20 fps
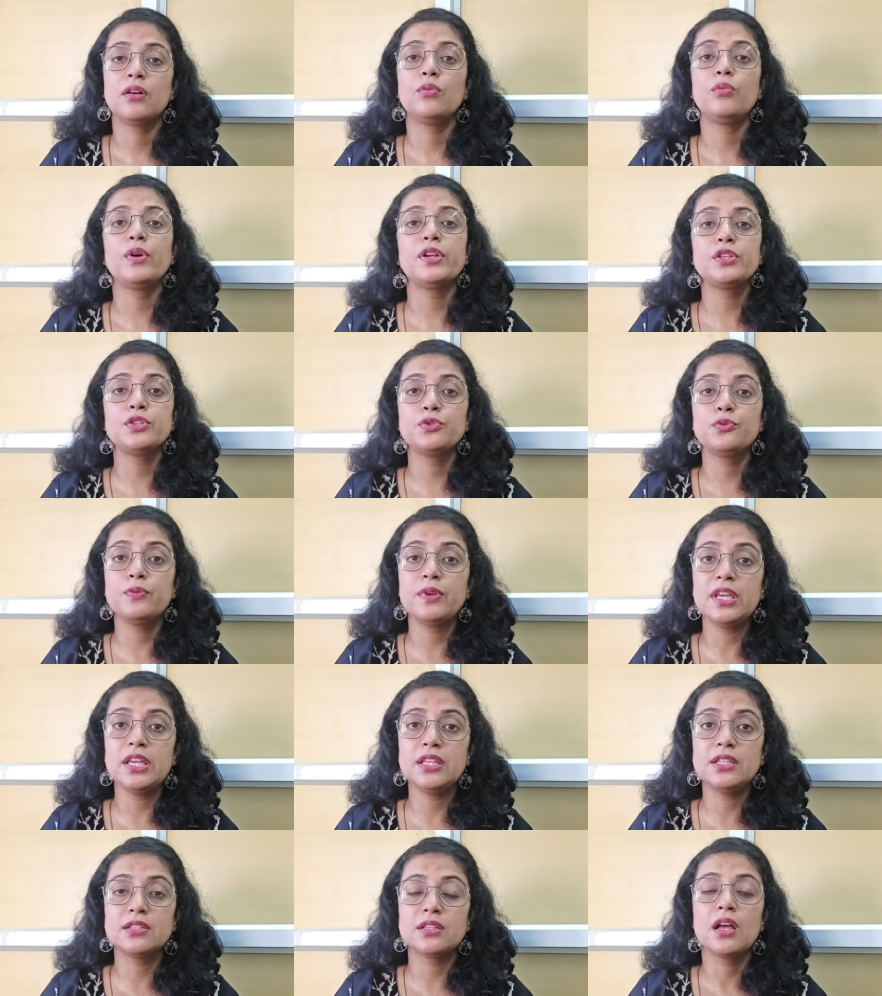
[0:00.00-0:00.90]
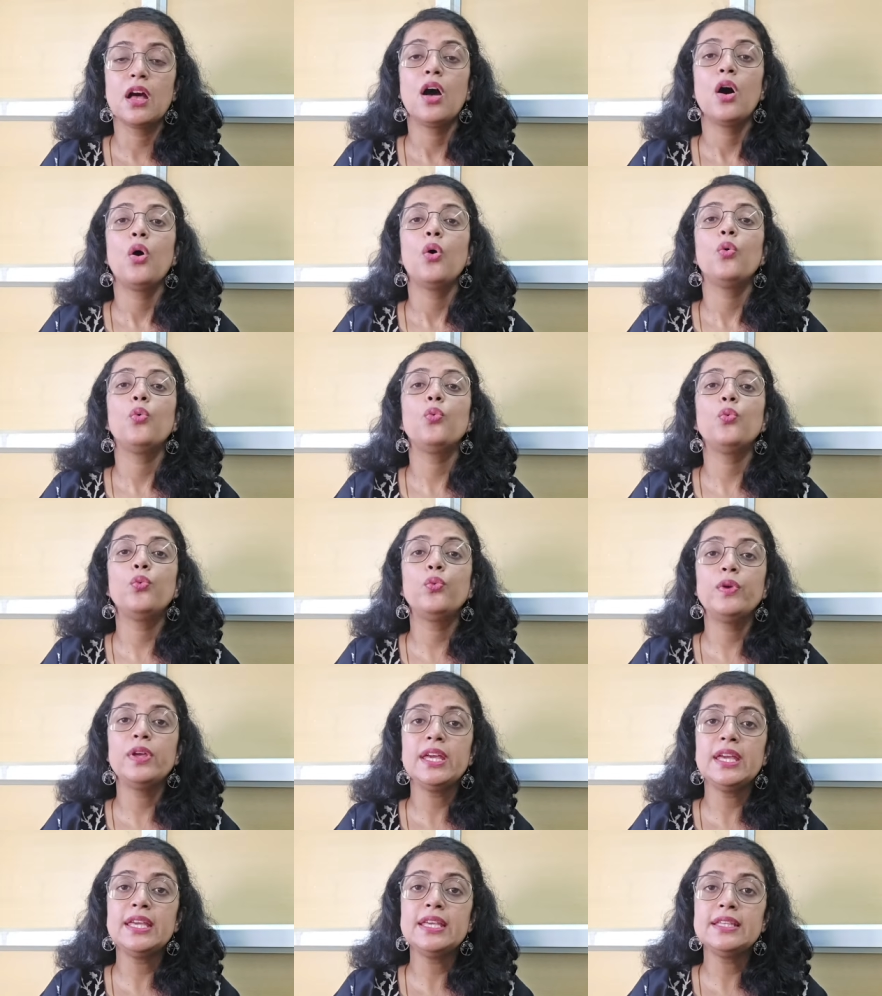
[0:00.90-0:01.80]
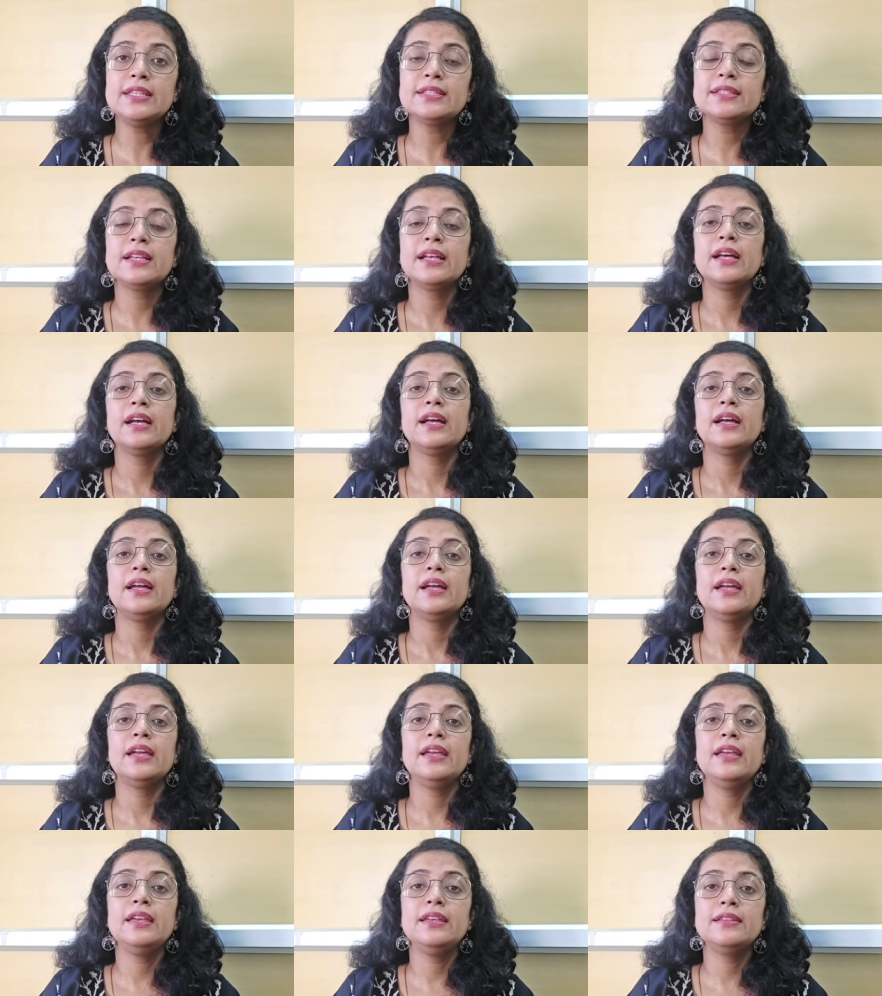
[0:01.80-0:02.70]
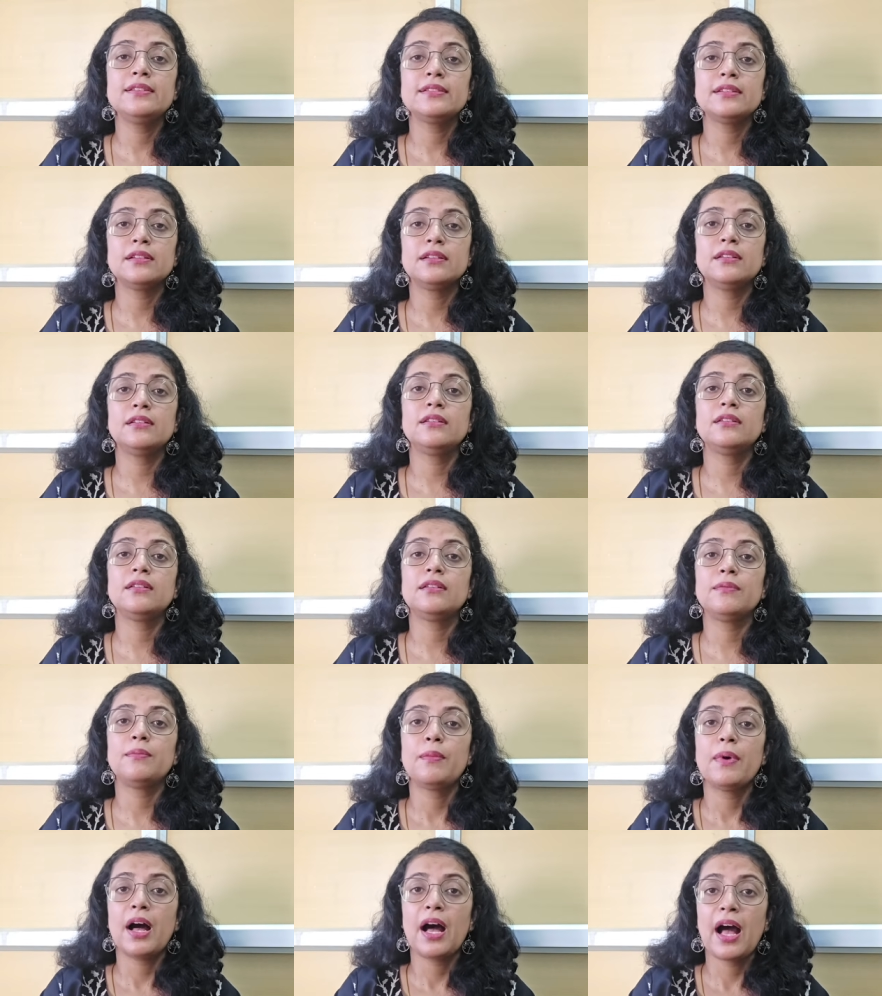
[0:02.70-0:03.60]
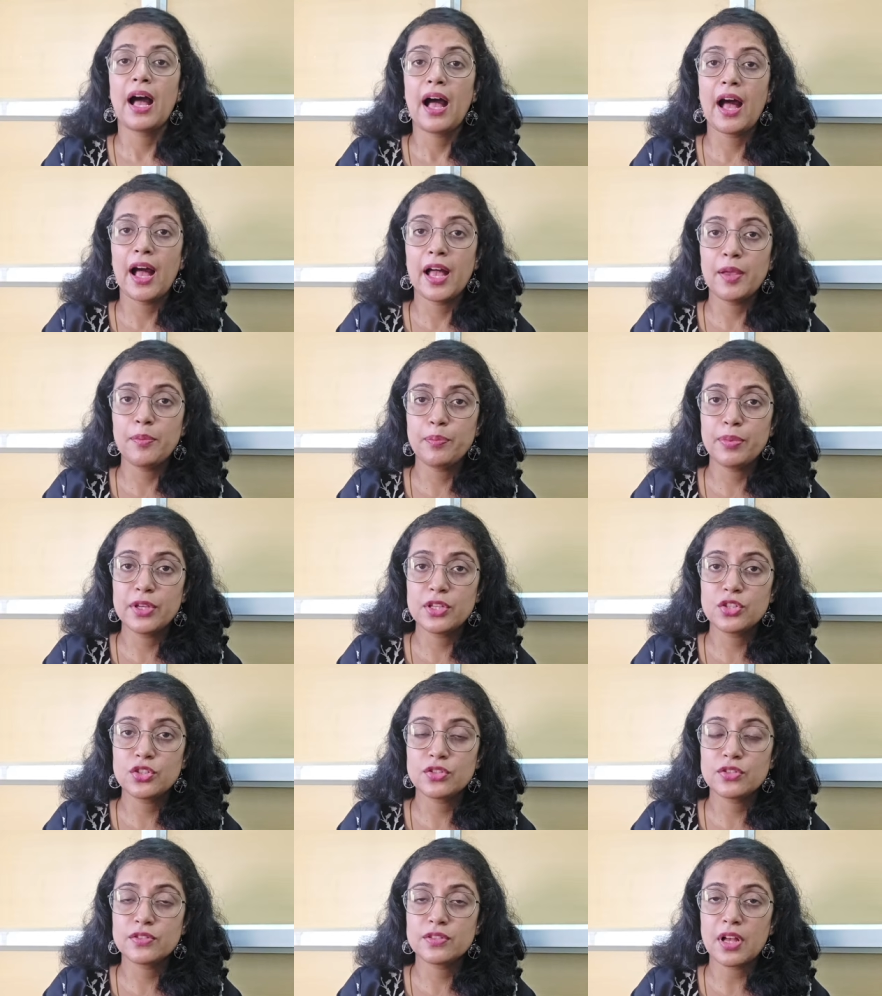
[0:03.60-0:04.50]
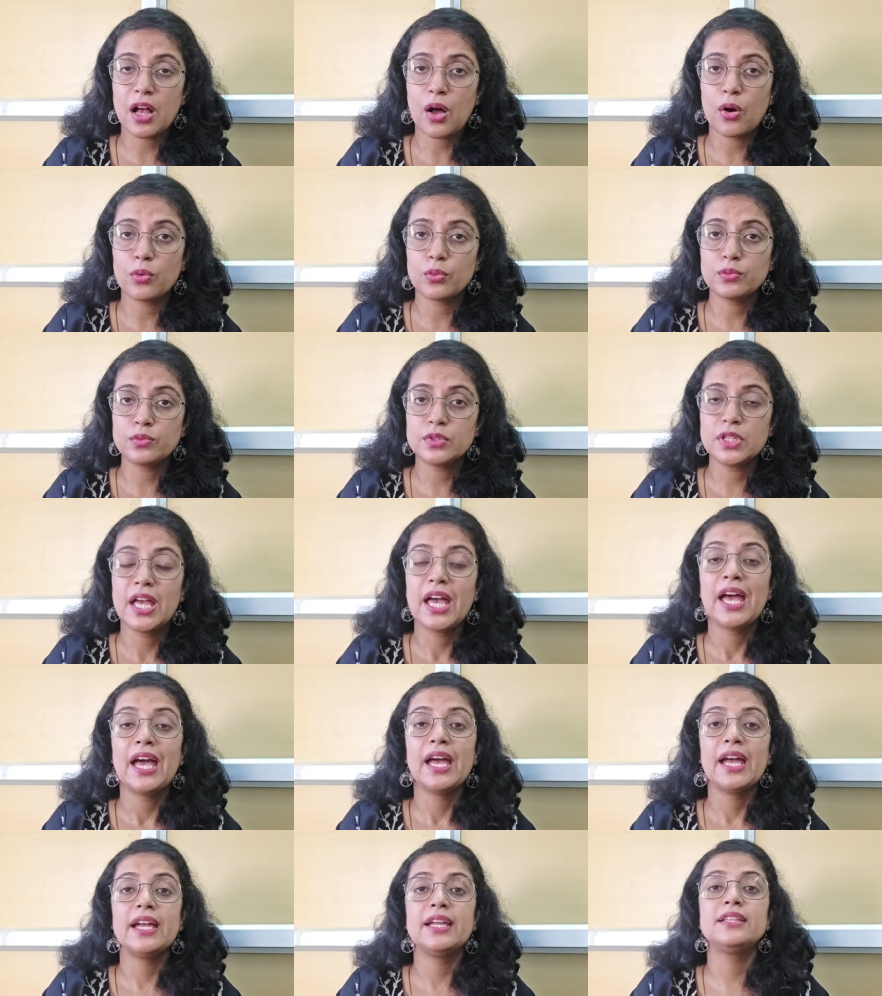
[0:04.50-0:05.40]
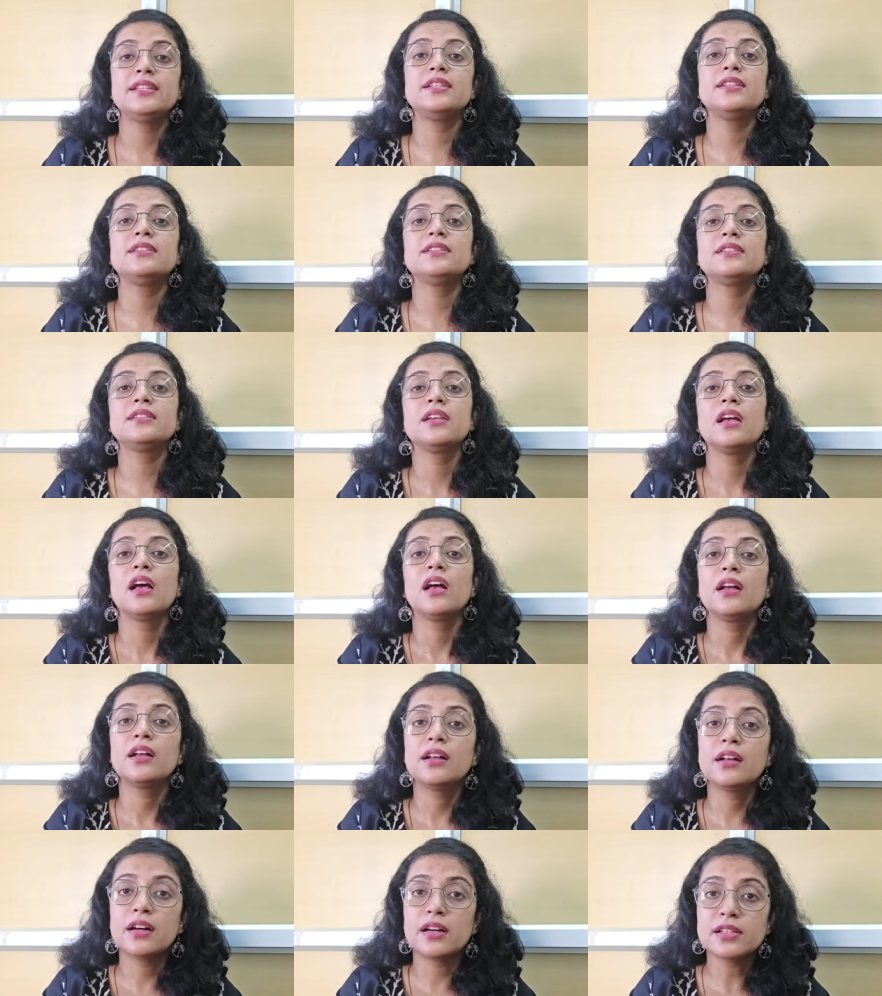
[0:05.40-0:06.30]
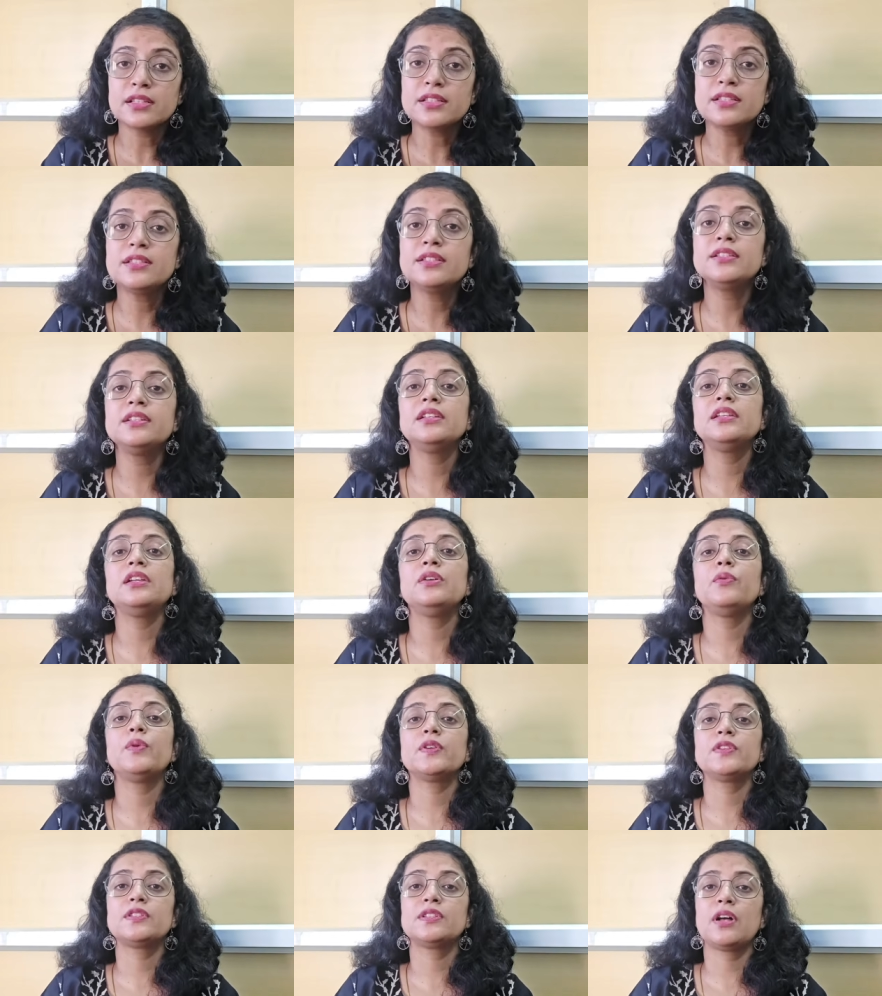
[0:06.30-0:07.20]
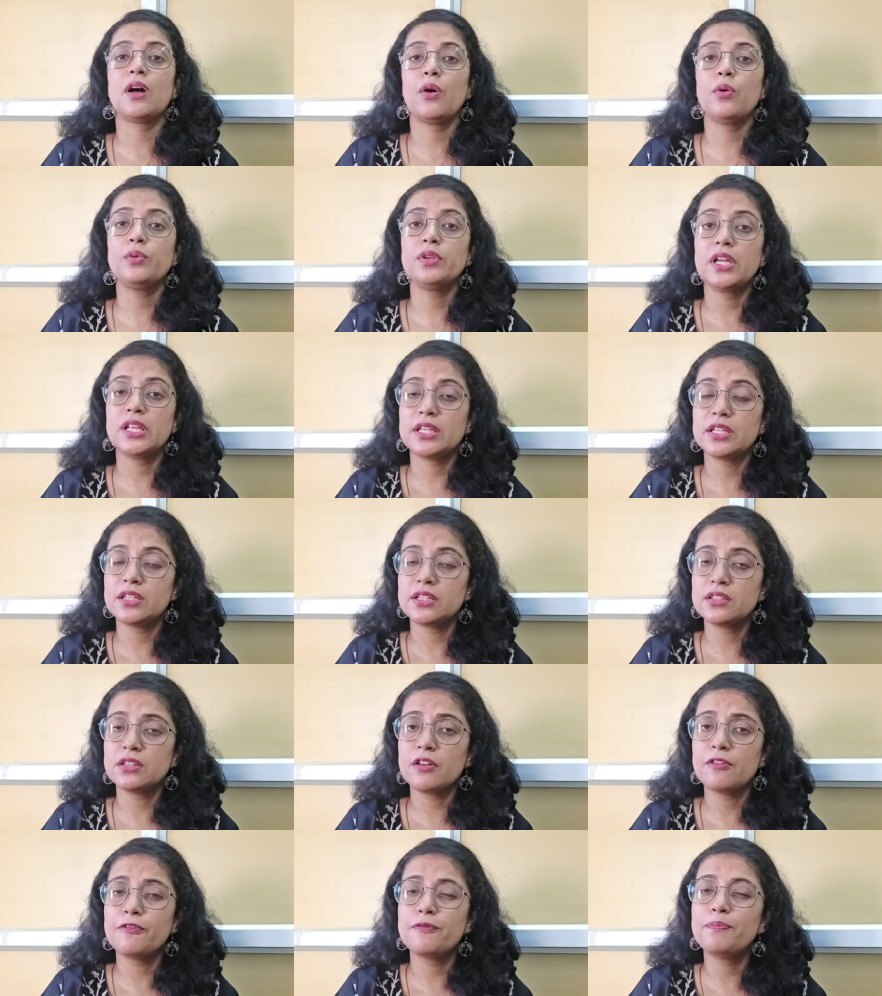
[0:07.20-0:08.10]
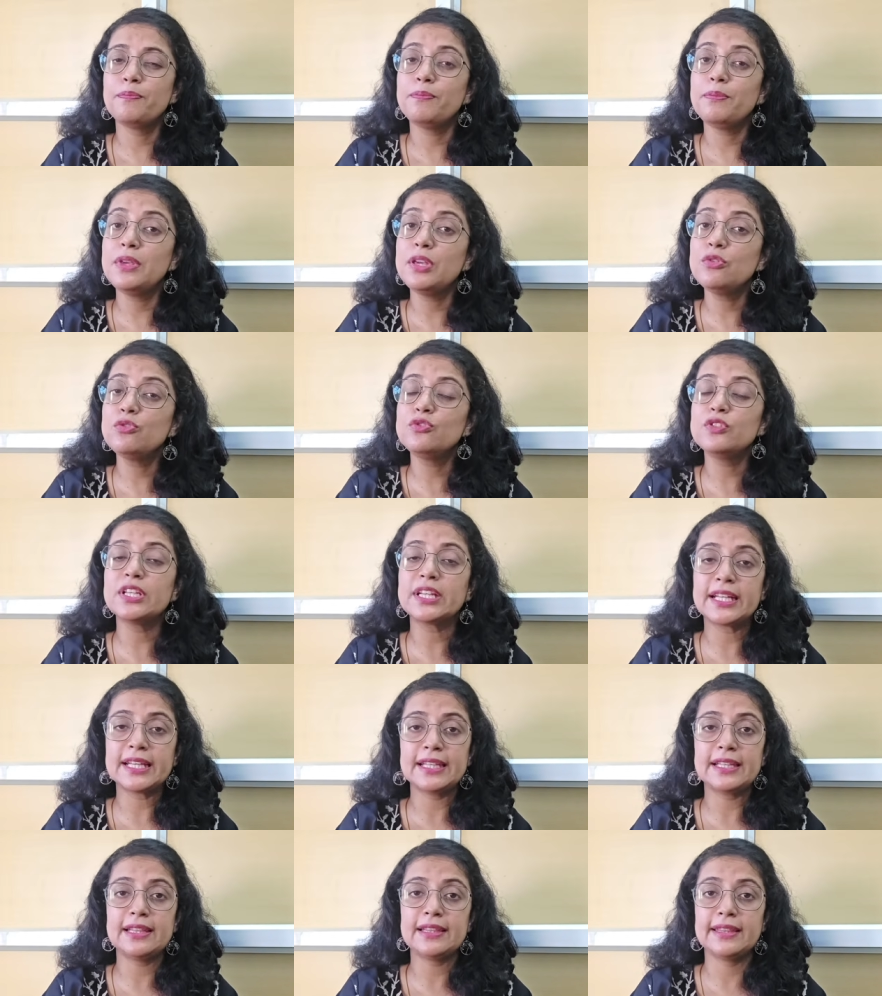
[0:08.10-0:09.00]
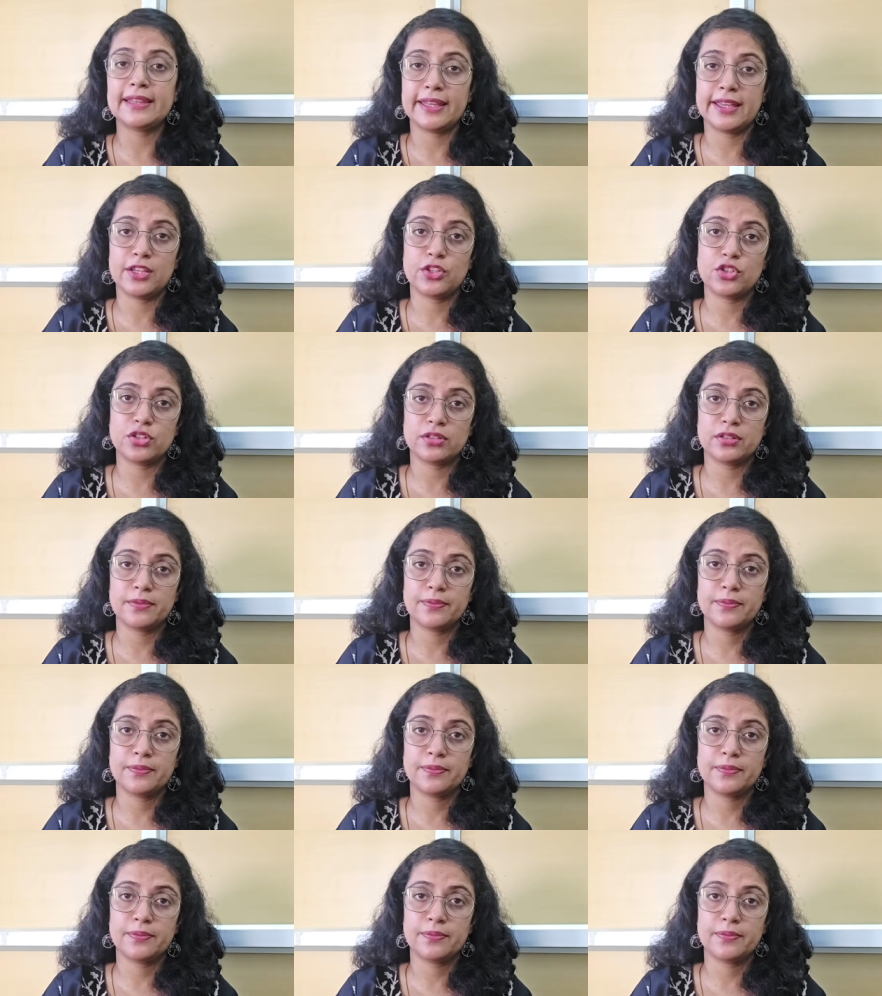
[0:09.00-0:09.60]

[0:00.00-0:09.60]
What is wheeze? Wheeze is a high pitched sound. It is continuous sound and it is of musical nature.